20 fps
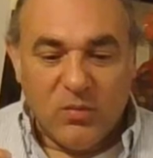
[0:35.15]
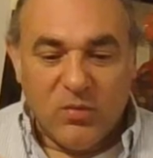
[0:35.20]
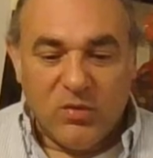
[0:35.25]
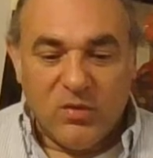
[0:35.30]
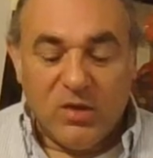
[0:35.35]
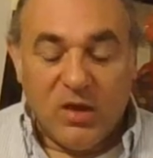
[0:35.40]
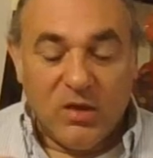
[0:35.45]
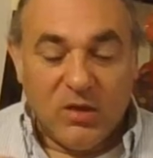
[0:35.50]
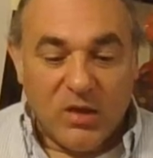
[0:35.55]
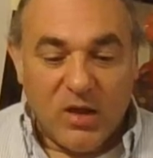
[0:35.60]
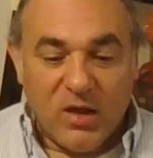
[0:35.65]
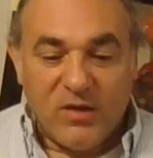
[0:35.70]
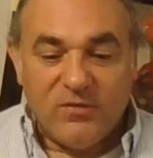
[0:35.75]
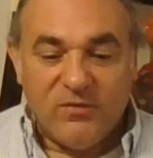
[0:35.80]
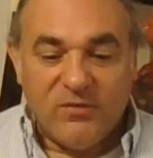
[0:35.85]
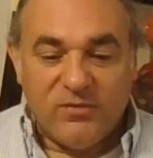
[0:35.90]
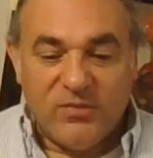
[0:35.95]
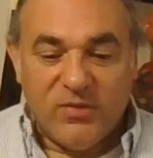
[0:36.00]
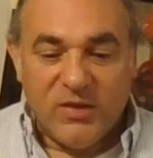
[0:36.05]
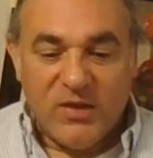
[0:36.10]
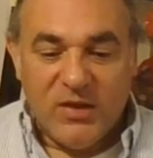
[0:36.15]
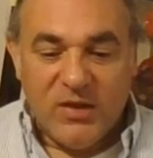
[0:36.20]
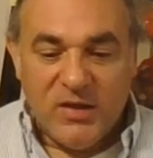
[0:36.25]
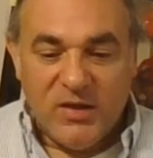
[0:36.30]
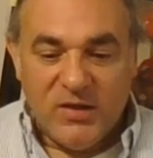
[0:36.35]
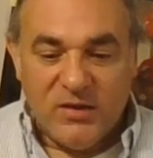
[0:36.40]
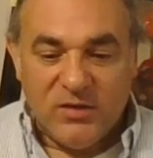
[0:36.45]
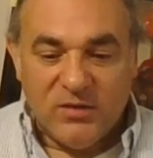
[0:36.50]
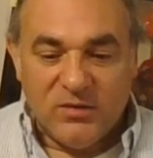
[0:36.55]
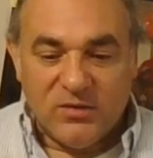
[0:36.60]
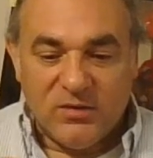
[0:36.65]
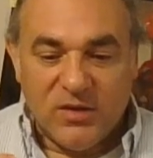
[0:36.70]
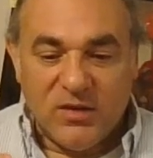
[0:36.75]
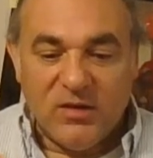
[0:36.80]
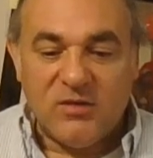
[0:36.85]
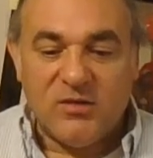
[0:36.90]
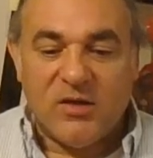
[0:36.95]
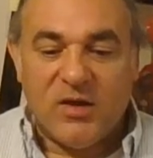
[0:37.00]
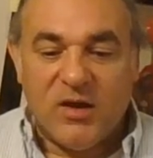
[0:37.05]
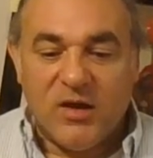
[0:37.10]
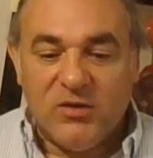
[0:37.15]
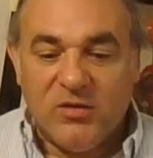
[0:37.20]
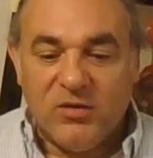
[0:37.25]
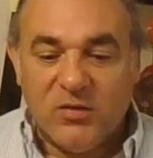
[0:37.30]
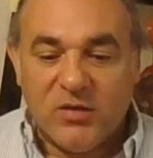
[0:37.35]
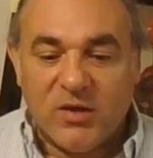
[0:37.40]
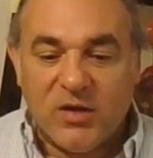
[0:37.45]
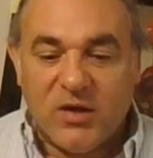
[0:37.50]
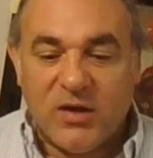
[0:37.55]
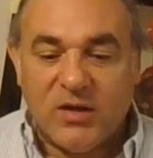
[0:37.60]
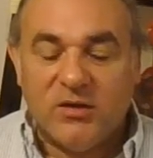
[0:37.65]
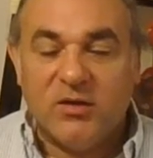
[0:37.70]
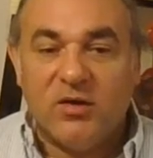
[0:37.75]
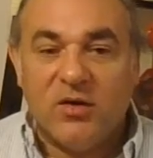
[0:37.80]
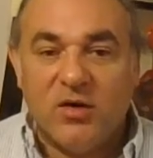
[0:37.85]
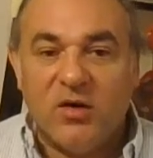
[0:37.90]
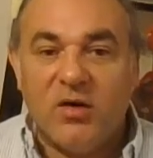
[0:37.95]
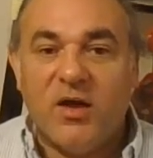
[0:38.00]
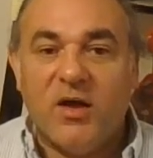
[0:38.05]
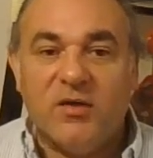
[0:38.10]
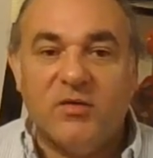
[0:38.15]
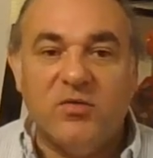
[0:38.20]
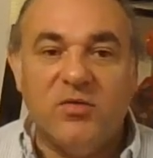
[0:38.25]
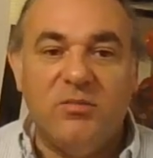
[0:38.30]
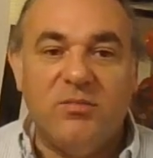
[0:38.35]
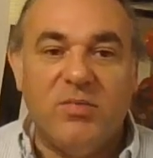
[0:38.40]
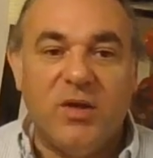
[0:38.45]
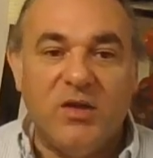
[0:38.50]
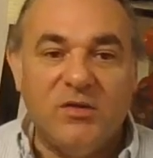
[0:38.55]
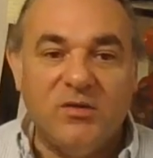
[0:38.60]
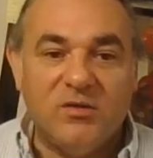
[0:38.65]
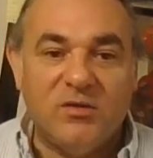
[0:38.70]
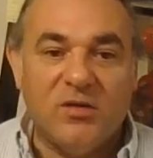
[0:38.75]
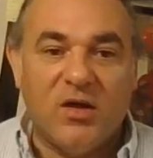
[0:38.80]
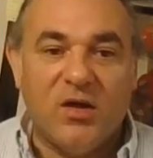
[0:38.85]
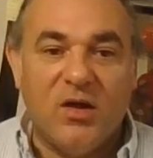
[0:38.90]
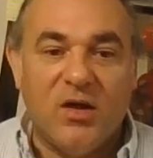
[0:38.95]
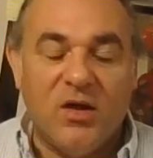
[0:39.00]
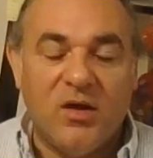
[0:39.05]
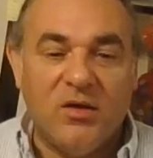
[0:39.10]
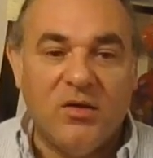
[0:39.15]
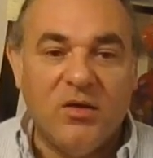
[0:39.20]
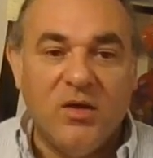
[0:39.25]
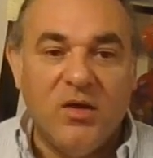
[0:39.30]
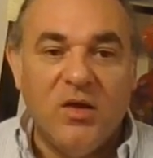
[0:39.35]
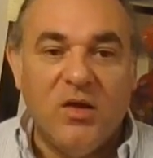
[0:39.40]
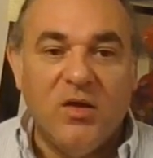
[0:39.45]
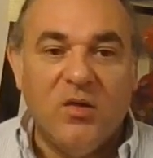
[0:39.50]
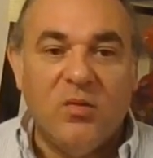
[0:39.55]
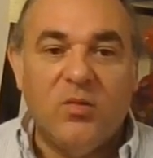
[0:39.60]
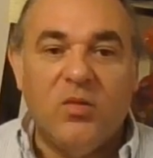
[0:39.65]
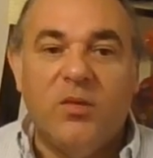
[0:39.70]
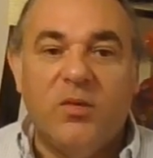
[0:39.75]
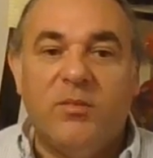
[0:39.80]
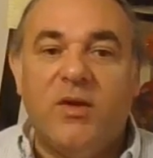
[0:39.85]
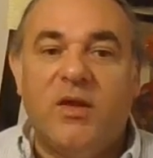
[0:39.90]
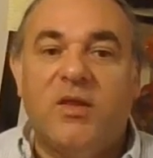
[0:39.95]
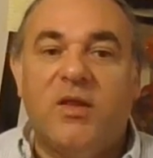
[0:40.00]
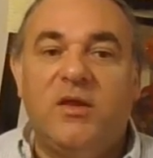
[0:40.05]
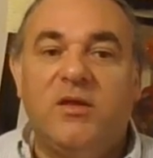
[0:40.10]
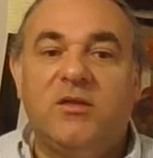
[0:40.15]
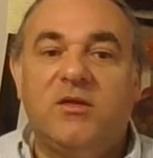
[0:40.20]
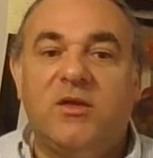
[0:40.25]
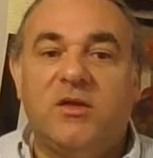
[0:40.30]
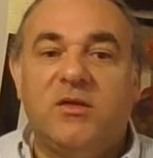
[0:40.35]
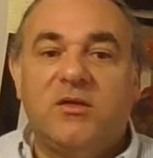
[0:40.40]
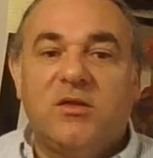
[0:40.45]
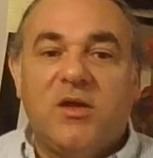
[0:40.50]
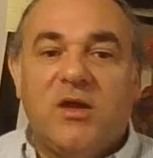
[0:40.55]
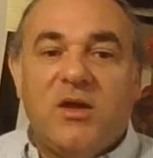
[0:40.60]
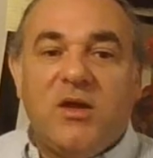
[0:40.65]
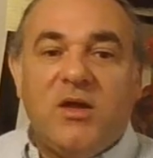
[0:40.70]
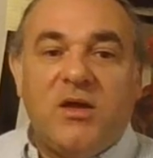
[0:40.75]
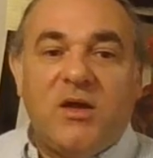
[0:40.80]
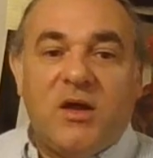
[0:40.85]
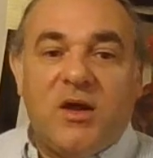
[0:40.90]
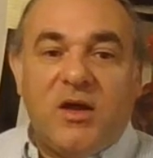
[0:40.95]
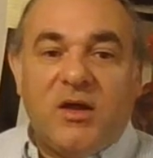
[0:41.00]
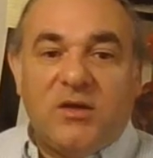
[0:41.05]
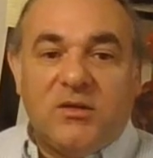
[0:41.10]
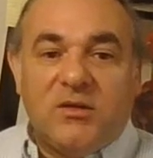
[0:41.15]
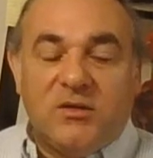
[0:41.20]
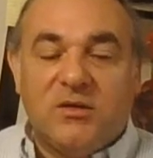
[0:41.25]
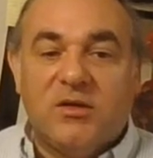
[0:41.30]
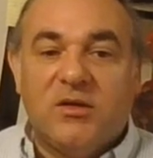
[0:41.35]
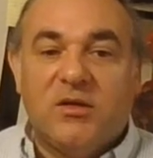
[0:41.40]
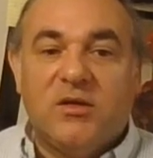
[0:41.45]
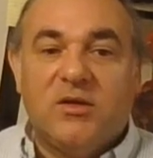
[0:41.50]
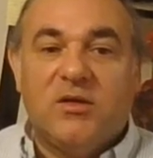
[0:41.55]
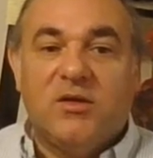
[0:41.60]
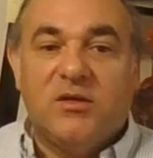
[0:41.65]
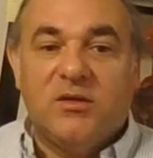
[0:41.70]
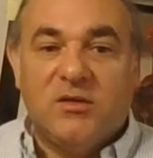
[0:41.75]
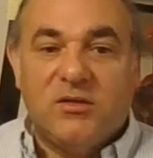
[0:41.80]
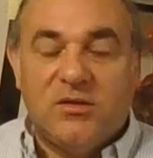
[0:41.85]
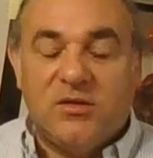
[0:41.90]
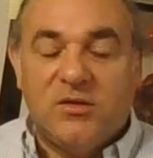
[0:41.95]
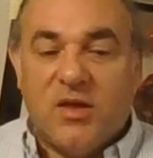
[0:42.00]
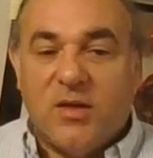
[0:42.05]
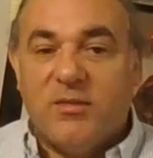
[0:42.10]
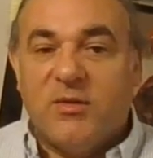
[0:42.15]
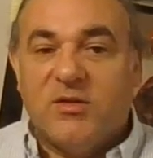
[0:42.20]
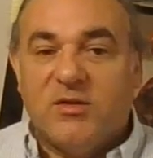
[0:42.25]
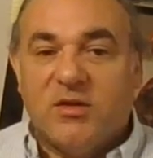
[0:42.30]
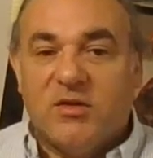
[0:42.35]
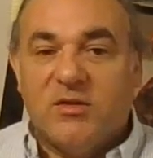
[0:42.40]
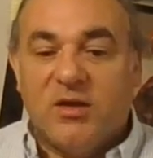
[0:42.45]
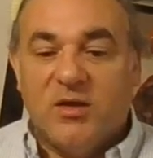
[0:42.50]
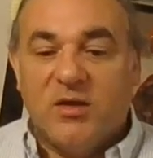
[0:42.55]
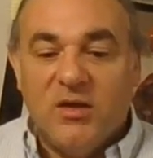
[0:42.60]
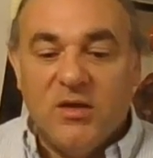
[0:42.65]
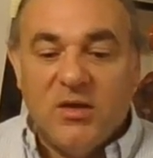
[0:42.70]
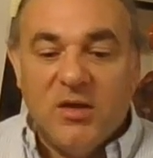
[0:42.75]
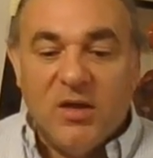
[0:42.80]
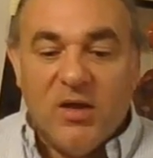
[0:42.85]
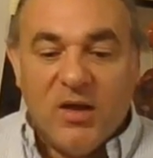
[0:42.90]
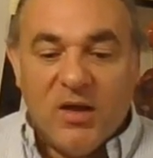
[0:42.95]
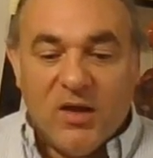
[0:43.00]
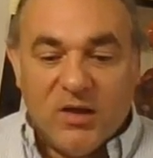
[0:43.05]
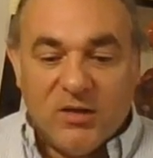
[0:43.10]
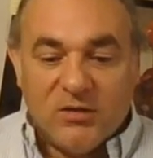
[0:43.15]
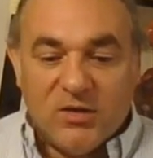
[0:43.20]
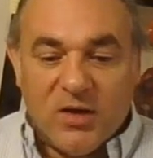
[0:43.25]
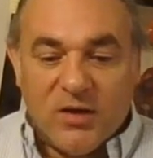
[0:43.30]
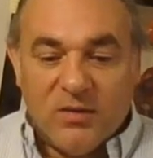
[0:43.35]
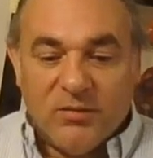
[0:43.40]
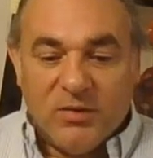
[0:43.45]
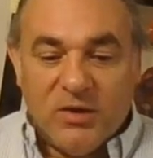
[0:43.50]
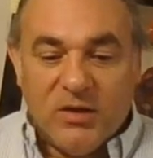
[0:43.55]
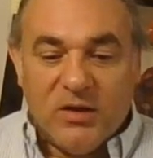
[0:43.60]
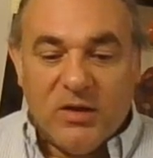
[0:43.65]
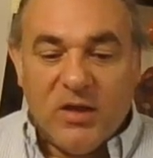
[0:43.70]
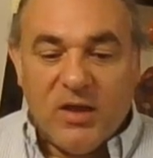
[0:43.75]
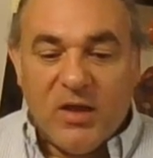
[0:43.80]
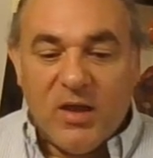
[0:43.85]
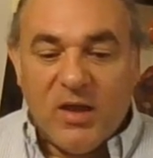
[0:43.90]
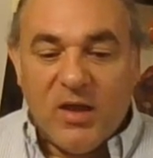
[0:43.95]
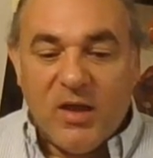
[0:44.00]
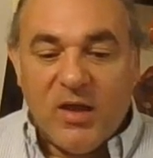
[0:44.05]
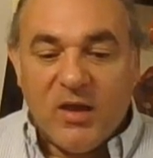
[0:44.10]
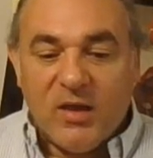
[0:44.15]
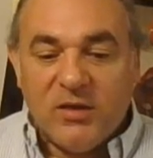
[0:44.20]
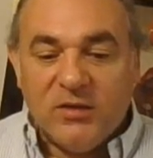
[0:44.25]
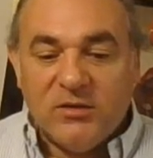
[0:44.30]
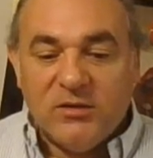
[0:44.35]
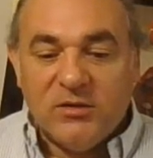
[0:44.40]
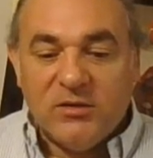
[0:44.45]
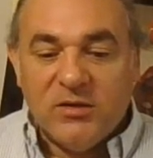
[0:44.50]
uh, a lot of the things that I do in karate are actually based on what my late sensei uh, Taba Sensei uh, taught me, and